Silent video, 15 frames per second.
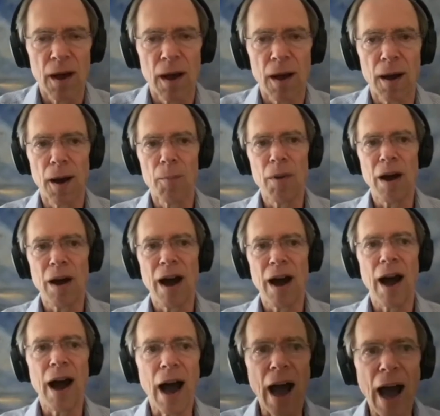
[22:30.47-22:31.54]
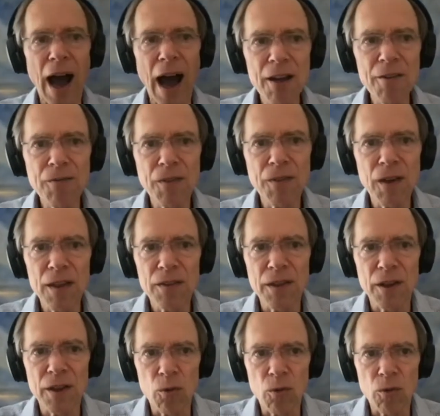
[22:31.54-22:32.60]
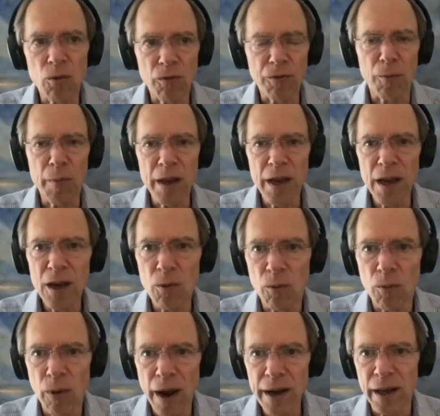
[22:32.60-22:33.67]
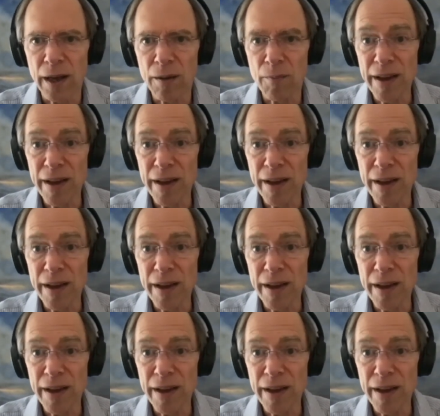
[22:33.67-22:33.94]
Um, I, I find that for me, writing,